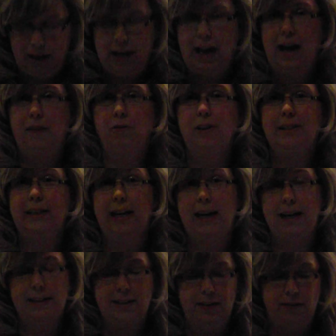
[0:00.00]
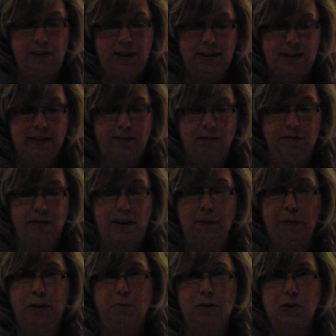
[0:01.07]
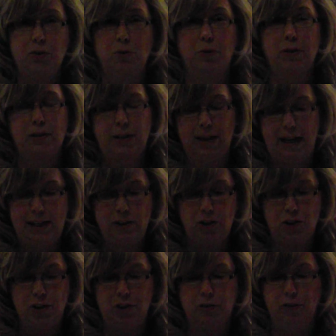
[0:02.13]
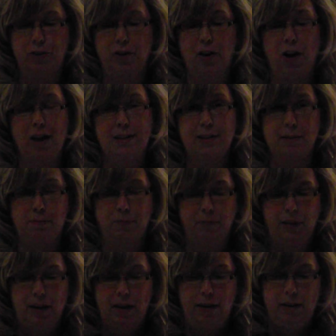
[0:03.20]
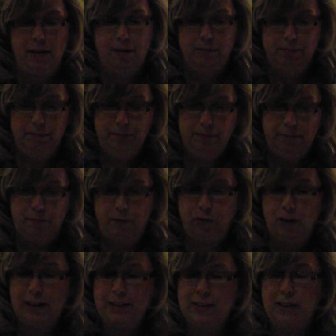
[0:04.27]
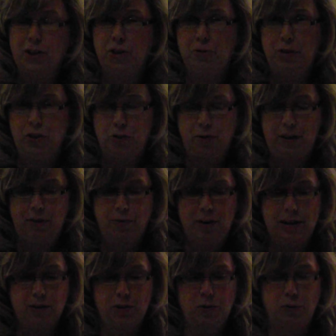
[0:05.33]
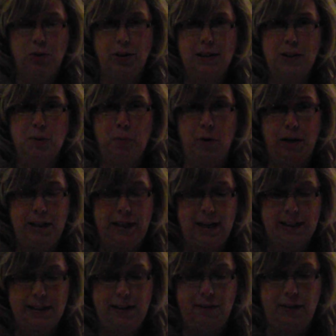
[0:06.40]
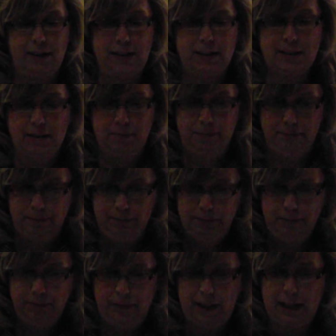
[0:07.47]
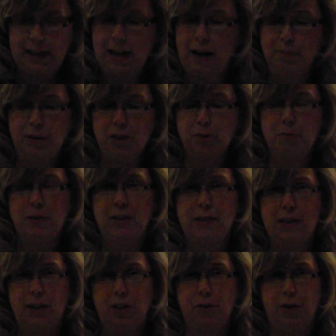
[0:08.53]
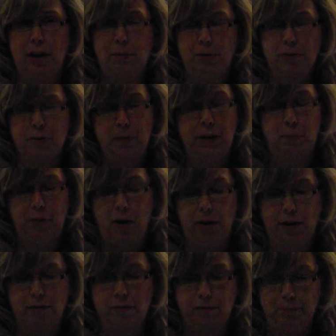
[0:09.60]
Everyday activities of a family with school-age children are awesome. Friends that you enjoy throughout school and sporting activities, the accomplishments that you're able to be a part of.